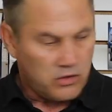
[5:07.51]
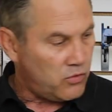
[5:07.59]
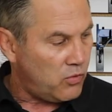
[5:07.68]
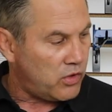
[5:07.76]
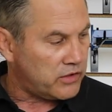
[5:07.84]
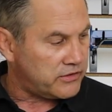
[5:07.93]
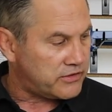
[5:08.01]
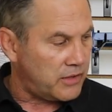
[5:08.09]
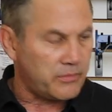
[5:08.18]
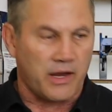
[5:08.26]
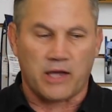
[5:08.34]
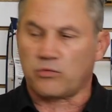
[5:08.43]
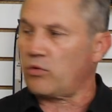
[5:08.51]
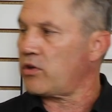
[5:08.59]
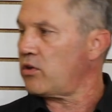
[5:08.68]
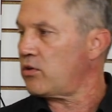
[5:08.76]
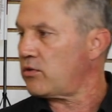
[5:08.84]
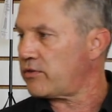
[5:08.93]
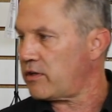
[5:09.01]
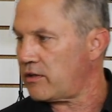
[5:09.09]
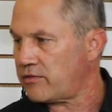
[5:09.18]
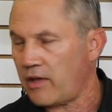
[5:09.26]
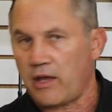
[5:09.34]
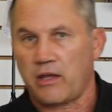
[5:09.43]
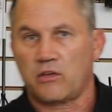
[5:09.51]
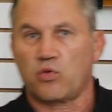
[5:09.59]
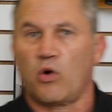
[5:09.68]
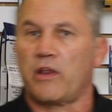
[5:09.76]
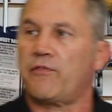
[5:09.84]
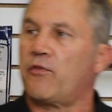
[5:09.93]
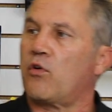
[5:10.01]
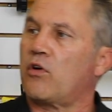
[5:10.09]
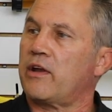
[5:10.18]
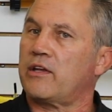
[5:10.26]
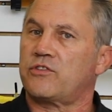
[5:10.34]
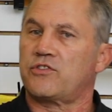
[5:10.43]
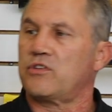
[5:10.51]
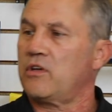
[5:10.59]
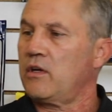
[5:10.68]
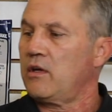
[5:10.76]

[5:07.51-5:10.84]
what some guys will use is a 24-inch